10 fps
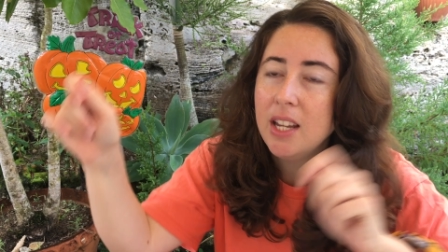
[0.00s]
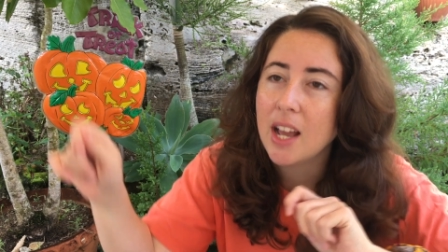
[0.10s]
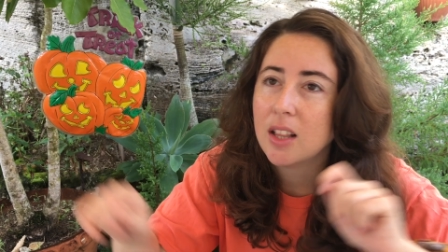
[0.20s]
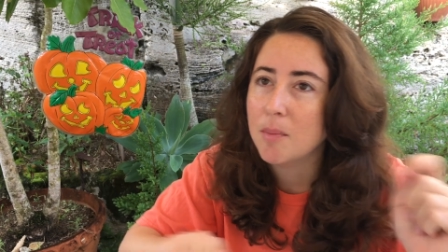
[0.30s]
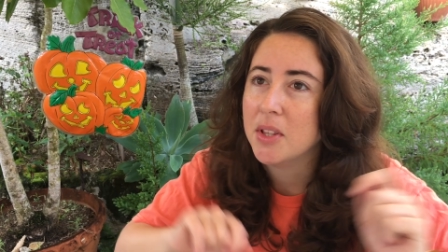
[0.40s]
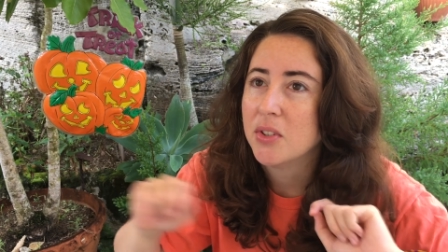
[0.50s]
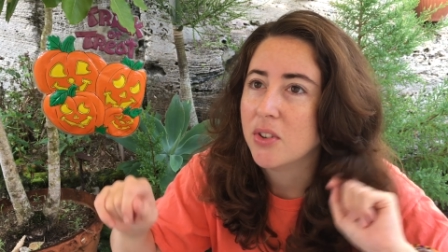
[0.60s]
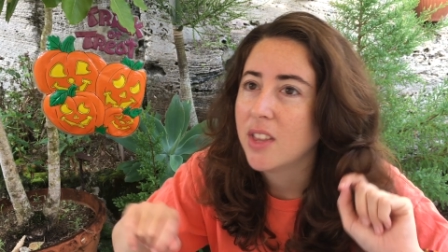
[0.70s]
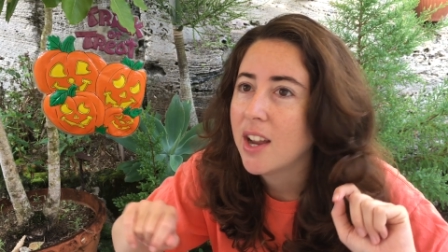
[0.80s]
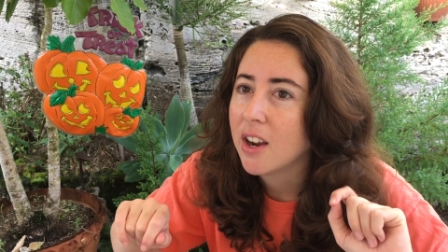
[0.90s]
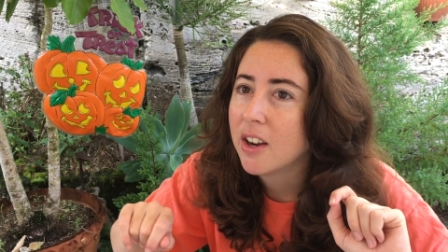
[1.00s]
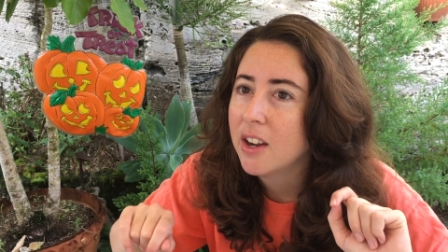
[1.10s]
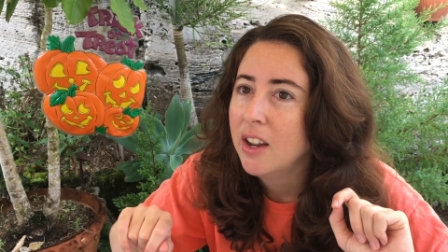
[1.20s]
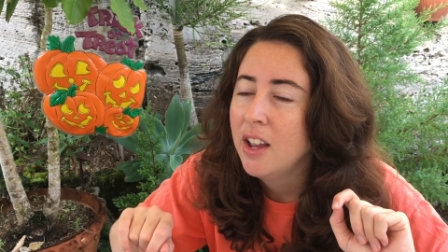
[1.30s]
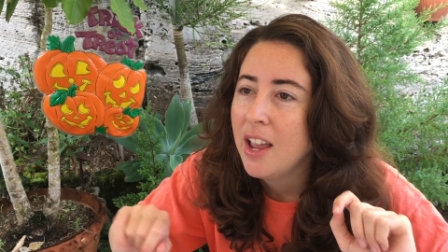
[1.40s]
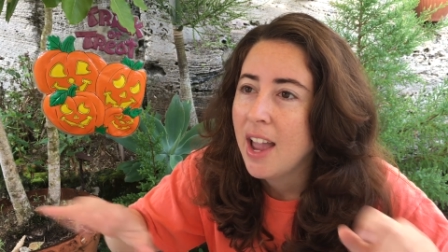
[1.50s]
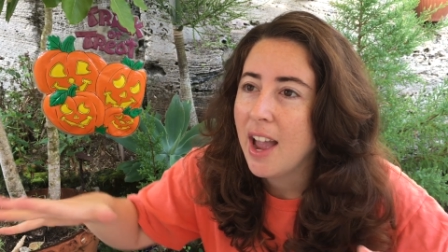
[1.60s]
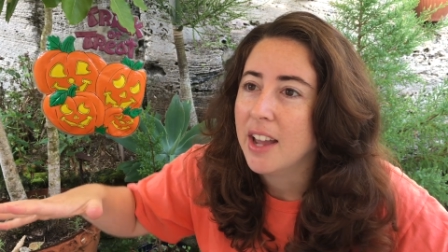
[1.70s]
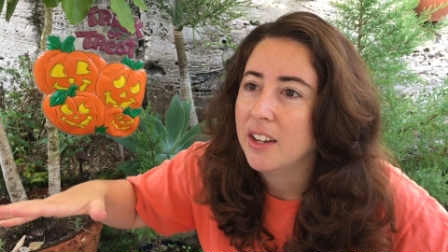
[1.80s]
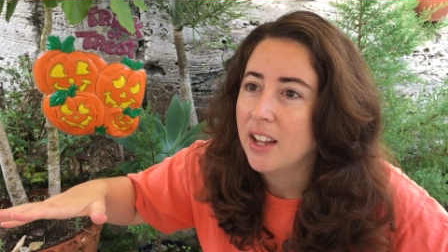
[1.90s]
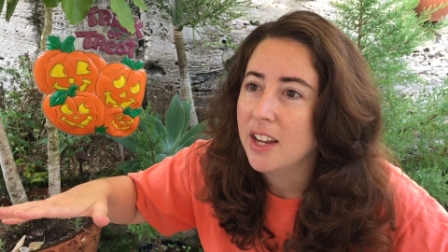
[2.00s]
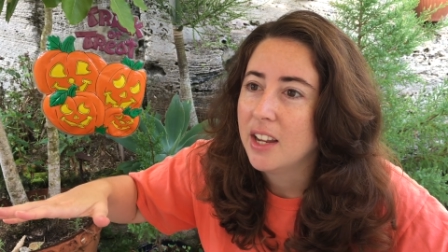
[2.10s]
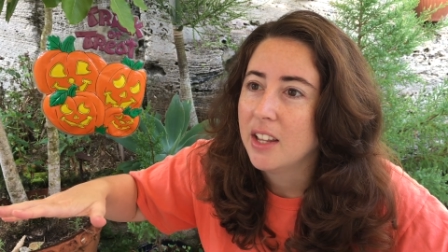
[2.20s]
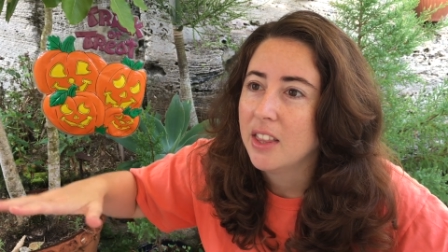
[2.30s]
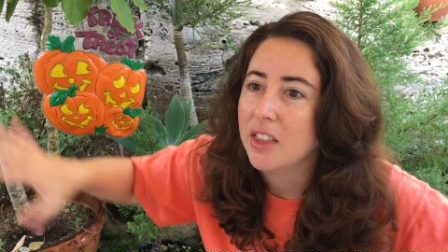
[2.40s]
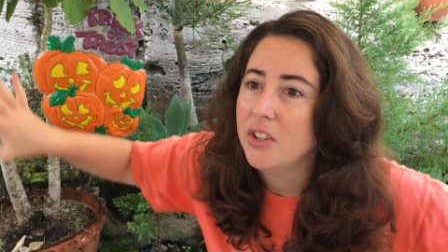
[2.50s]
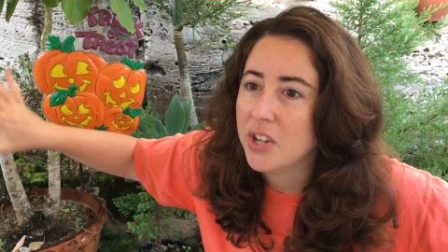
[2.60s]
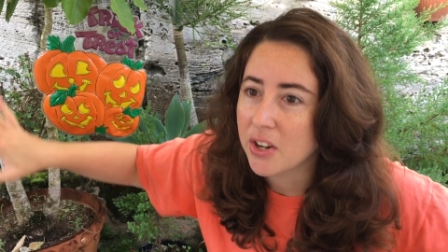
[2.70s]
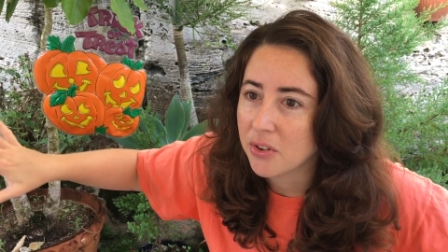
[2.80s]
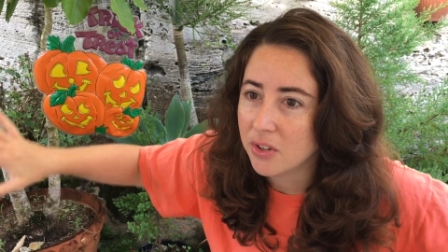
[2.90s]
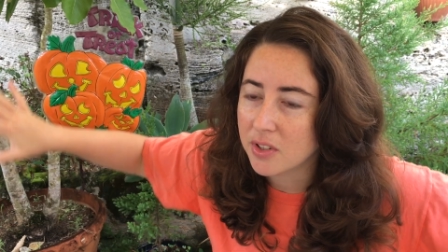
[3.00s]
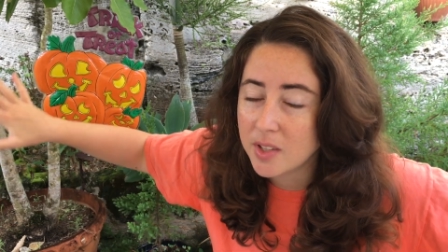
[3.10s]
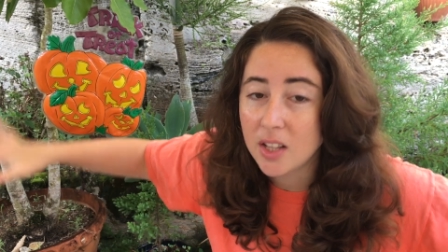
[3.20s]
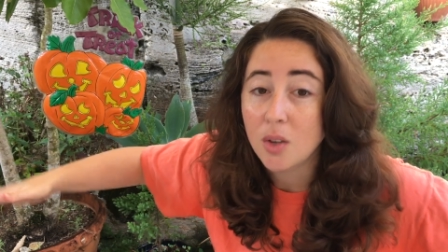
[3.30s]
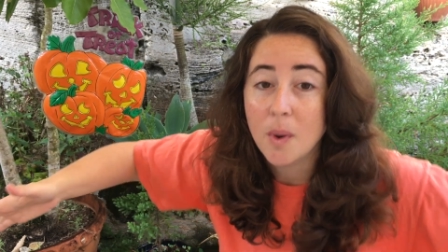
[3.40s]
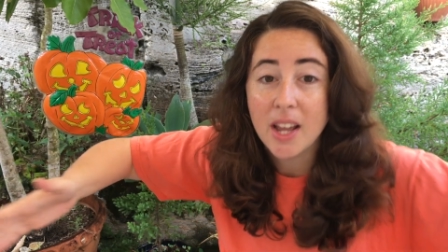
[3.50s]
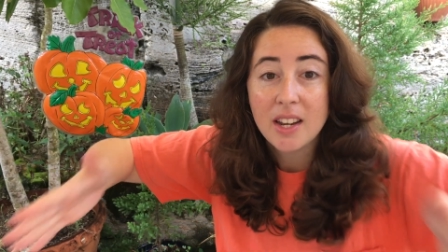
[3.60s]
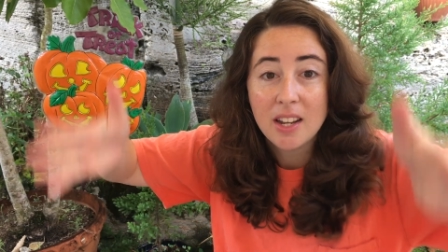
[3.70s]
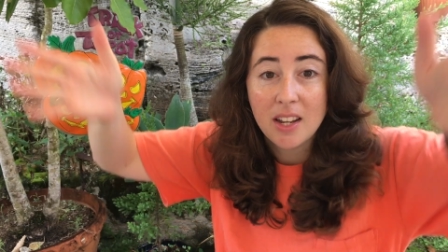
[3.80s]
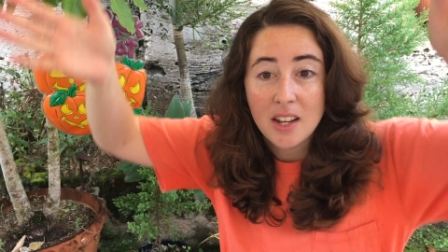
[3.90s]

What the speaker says: elements are there, and like the general silhouette